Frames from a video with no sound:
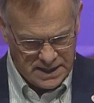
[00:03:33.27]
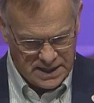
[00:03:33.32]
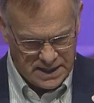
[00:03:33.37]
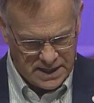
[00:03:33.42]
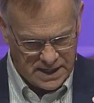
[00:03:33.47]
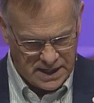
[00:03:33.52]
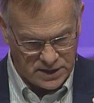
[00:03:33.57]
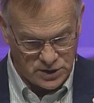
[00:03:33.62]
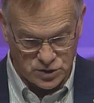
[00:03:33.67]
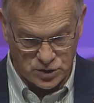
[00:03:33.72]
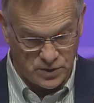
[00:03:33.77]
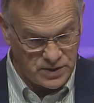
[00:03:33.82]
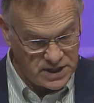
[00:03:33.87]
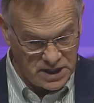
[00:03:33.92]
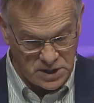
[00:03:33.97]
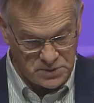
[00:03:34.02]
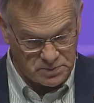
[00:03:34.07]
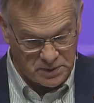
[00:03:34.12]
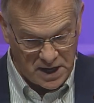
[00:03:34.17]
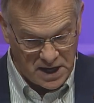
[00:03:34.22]
Uh, and so, in
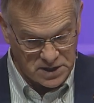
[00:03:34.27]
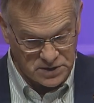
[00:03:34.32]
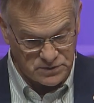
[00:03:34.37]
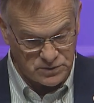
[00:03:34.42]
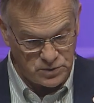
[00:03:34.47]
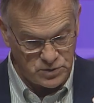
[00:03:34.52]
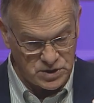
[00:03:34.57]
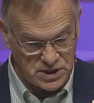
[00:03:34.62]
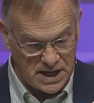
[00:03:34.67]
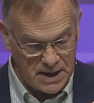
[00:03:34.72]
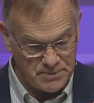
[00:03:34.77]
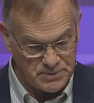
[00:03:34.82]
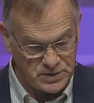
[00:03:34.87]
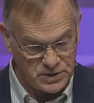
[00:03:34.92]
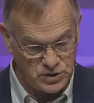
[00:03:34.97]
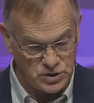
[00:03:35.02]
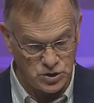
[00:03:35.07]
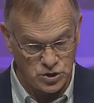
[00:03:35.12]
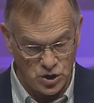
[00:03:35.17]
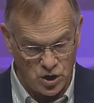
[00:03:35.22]
these past few
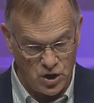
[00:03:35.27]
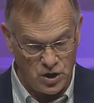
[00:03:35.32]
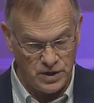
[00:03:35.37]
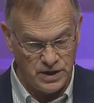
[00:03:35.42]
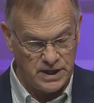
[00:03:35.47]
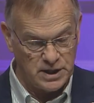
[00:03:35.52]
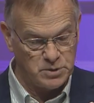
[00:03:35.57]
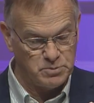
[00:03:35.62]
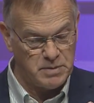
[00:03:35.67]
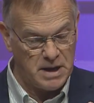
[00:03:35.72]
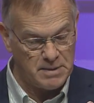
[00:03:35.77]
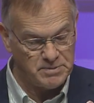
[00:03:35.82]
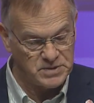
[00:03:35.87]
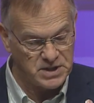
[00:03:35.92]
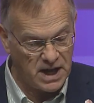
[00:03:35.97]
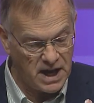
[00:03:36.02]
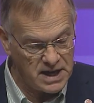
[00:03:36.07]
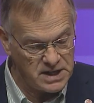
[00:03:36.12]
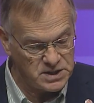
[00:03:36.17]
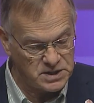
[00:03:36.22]
chapters, John has
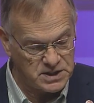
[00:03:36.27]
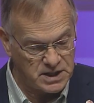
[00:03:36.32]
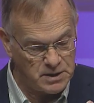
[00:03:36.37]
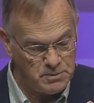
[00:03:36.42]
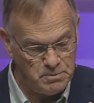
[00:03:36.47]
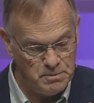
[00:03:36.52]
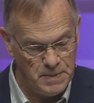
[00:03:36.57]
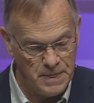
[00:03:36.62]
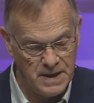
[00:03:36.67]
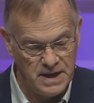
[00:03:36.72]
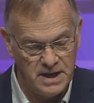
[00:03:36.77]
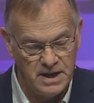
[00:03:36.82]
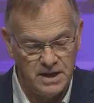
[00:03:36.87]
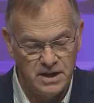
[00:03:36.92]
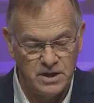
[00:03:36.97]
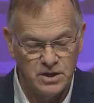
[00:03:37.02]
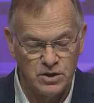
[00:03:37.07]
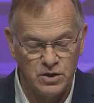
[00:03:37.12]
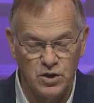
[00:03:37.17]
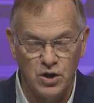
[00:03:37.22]
baptized him,
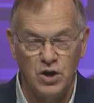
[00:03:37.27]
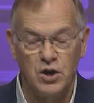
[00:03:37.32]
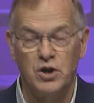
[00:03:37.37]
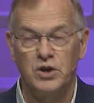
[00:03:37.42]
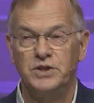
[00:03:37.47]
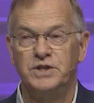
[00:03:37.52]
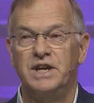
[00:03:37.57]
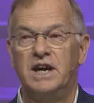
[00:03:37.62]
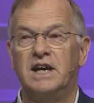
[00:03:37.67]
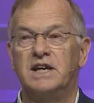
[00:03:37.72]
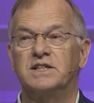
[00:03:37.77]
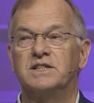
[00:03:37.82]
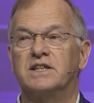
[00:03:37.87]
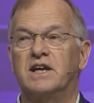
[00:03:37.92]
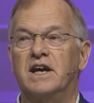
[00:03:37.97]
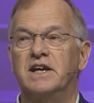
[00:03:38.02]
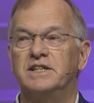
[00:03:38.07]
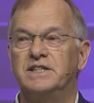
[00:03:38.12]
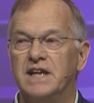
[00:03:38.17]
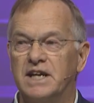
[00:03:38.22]
God has
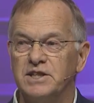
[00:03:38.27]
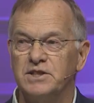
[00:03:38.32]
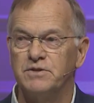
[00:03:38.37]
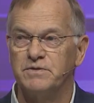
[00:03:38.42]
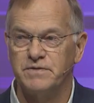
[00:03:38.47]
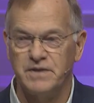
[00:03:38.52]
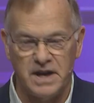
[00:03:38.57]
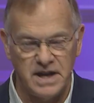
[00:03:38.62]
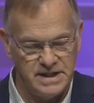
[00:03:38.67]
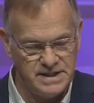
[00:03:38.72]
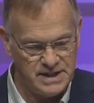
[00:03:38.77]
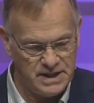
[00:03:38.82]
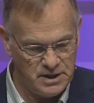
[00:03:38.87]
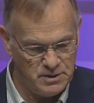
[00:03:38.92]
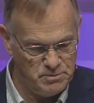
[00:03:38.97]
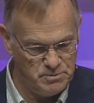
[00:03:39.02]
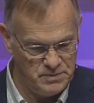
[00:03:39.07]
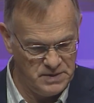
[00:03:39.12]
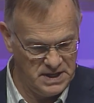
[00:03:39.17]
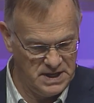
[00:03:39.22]
identified
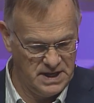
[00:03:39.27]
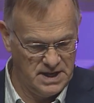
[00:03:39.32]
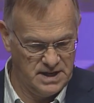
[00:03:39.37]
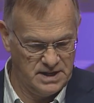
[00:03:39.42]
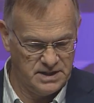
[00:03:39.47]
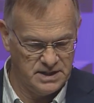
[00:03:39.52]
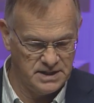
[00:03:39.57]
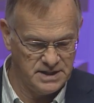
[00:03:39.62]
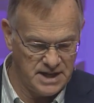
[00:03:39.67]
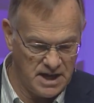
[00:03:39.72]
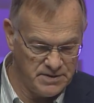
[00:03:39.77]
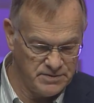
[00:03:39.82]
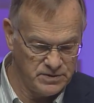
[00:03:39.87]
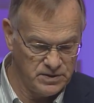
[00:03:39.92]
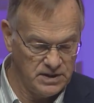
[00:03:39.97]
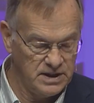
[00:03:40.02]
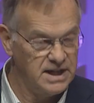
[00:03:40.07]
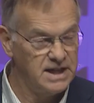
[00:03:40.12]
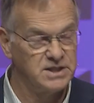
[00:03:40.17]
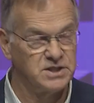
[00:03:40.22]
him, the
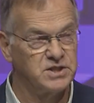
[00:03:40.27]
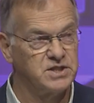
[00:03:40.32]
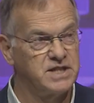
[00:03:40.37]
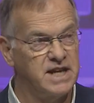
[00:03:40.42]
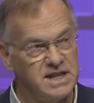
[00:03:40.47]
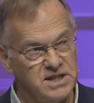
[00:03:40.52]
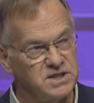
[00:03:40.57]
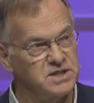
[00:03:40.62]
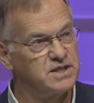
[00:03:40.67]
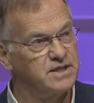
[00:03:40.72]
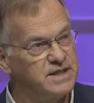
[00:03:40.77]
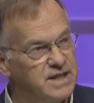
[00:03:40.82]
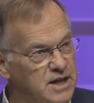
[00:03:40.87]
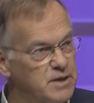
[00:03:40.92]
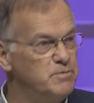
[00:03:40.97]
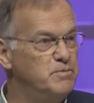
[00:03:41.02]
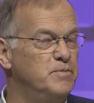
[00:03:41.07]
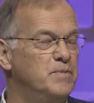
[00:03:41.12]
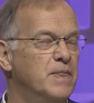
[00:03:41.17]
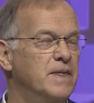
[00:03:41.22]
devil has tested
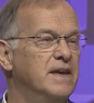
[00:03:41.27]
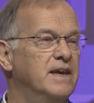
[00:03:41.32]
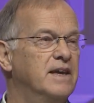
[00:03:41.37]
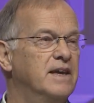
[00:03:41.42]
him,